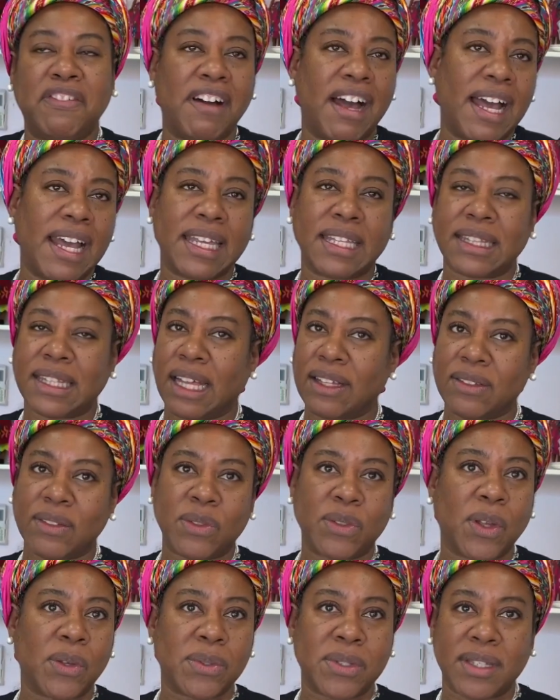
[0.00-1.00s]
find that
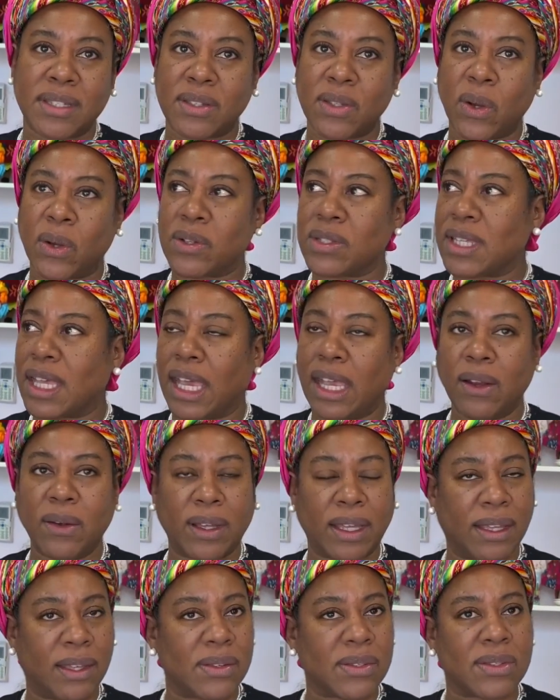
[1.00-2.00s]
those desserts here
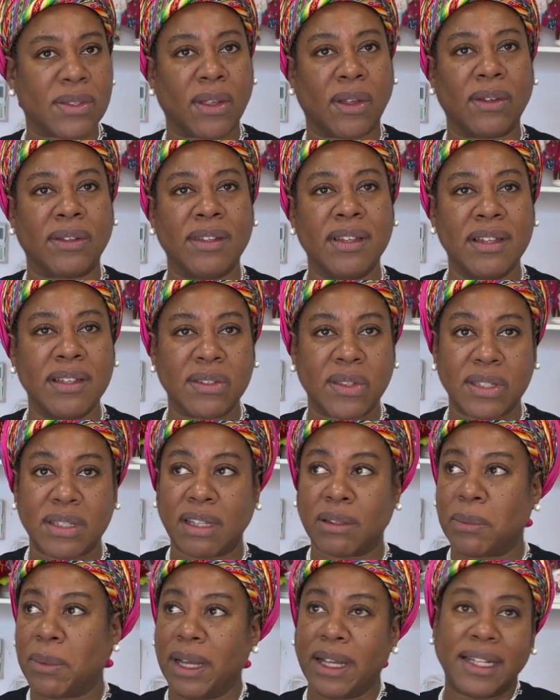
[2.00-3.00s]
in Houston. So I
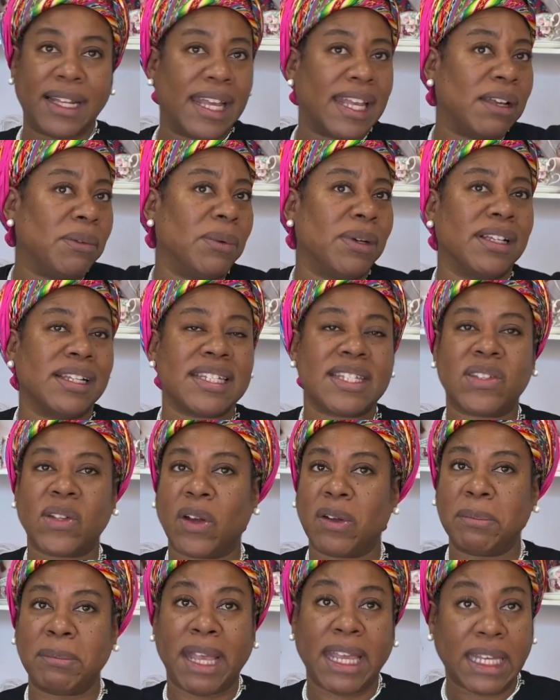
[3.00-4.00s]
said, well, I will
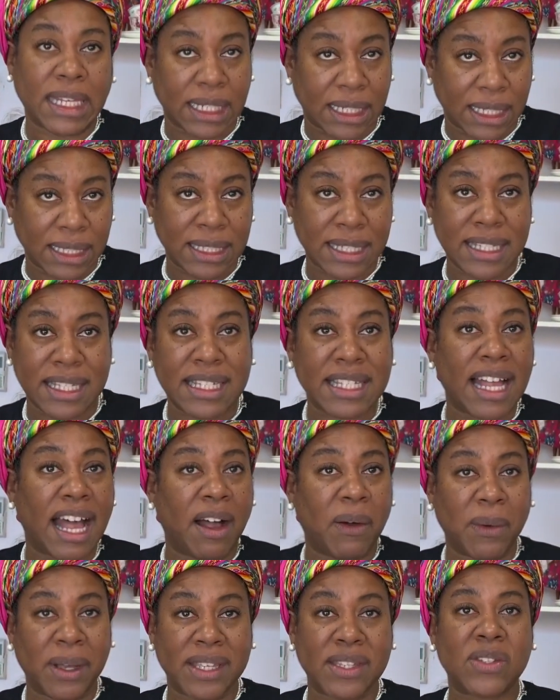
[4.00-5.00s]
start making it. This is
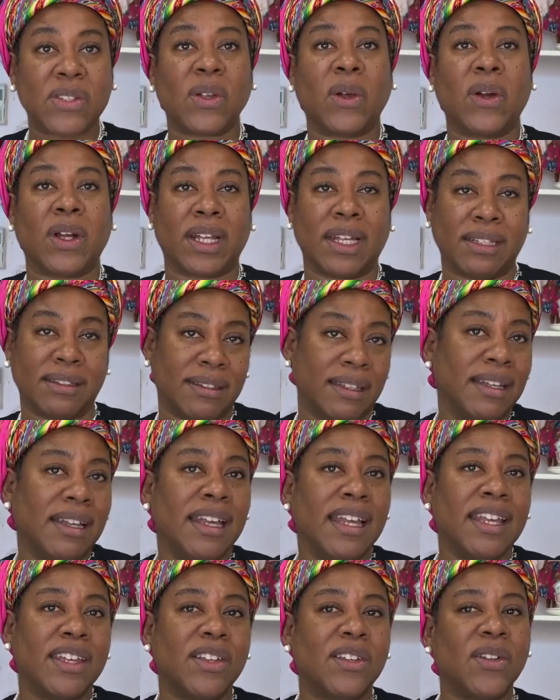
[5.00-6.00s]
how I started,
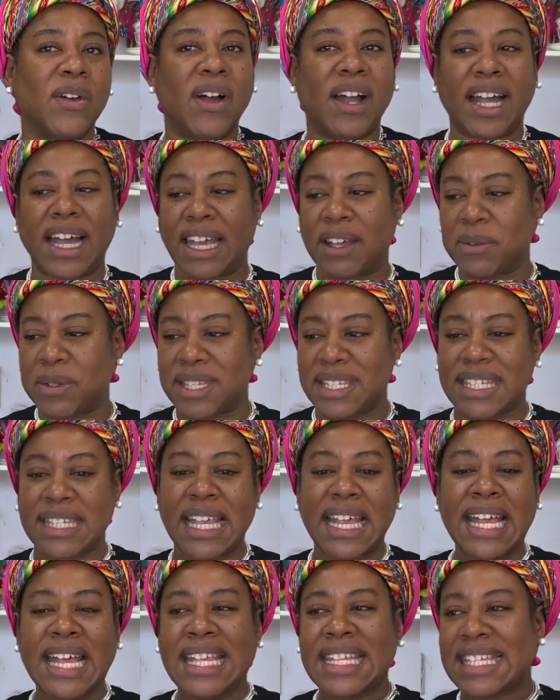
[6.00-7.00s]
you know, and I was
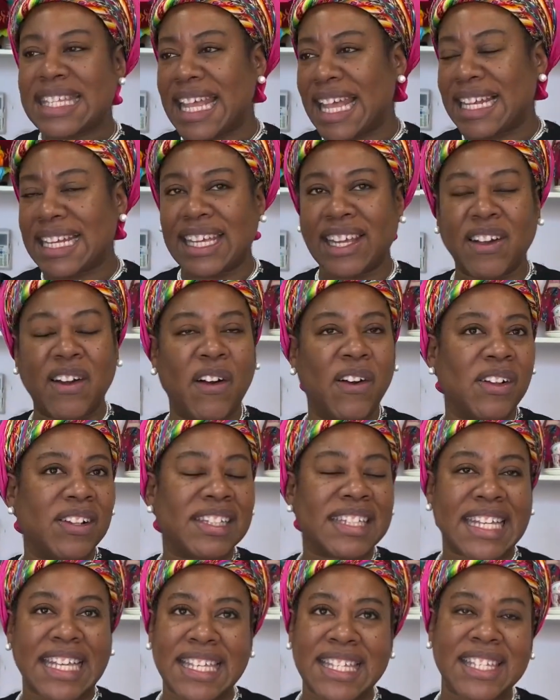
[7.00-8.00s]
selling
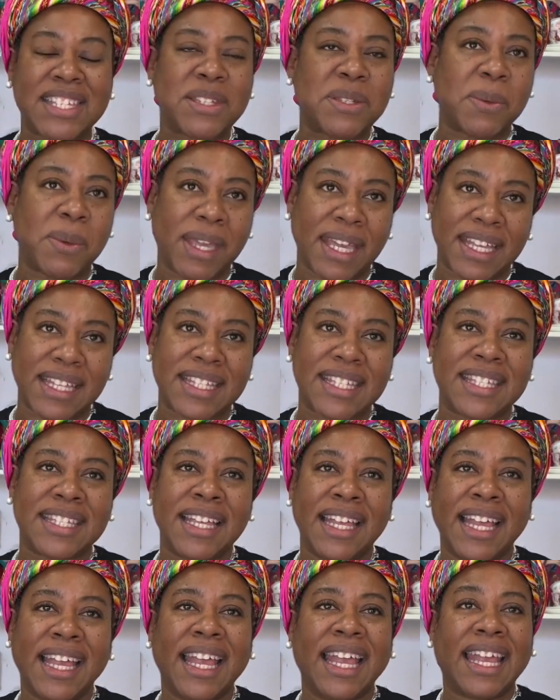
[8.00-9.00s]
all these sweets
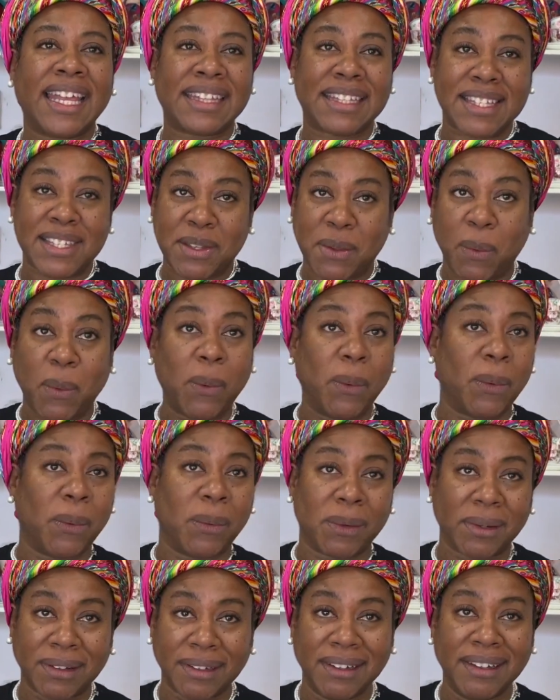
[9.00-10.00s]
in the
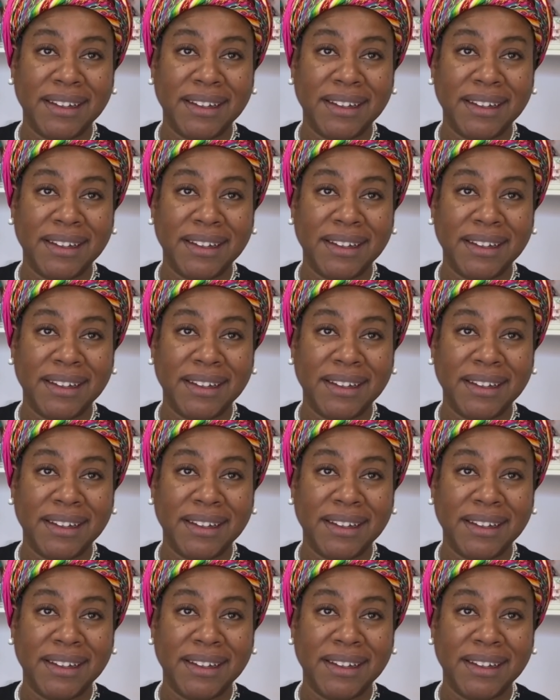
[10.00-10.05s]
school.